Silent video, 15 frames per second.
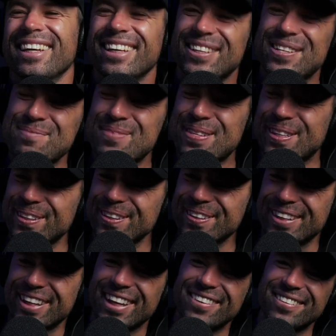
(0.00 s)
You'd be good
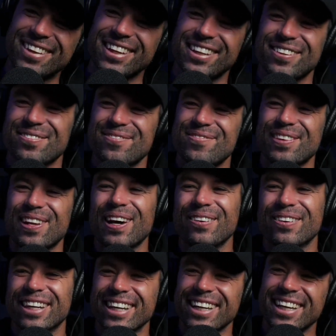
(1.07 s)
on it. You're
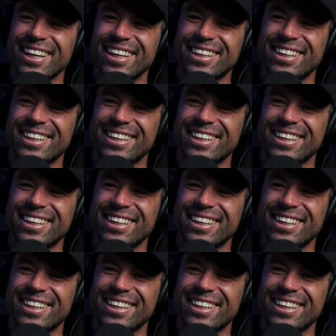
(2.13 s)
flowing.